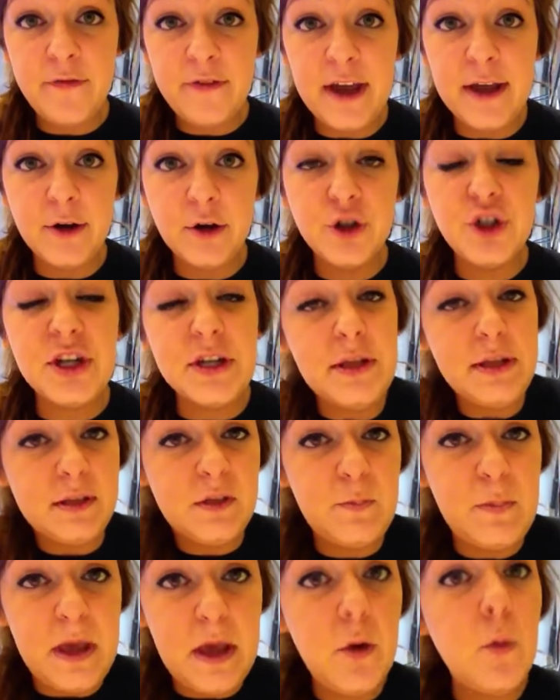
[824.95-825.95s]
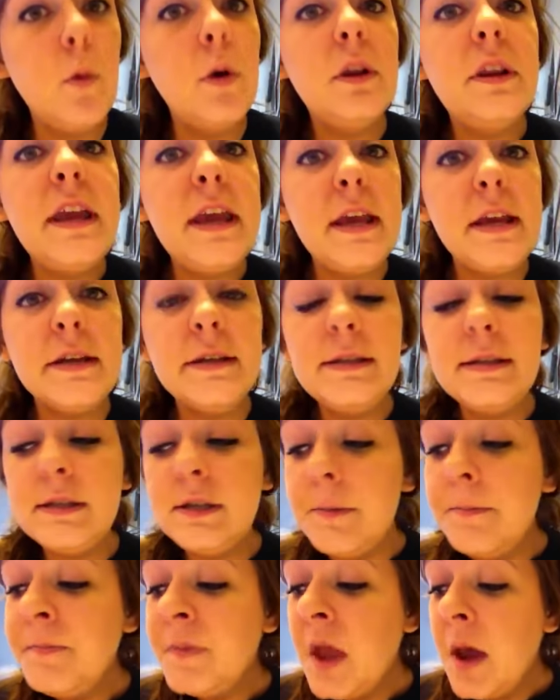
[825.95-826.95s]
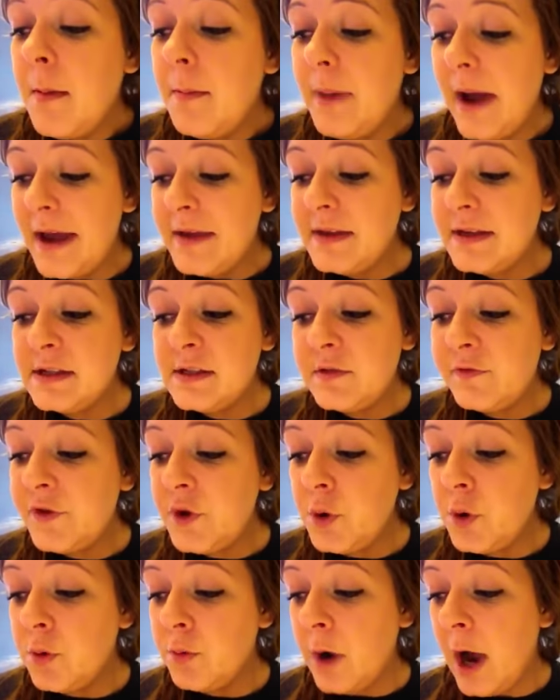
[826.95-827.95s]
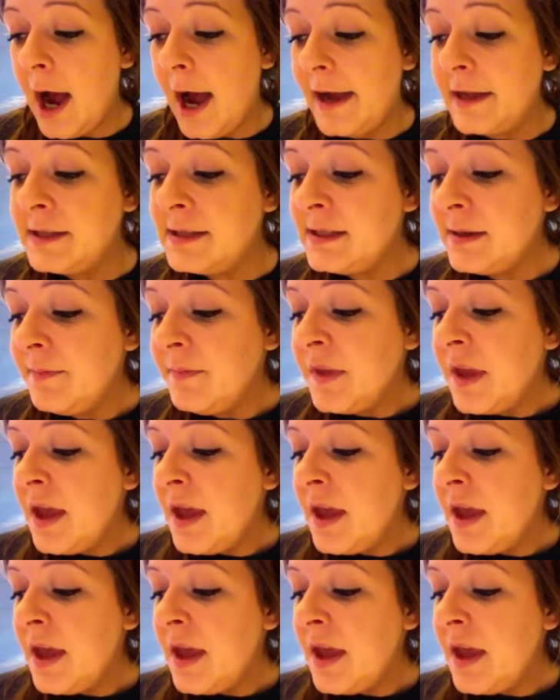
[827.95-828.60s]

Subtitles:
of energy that's being released by these fuel rods.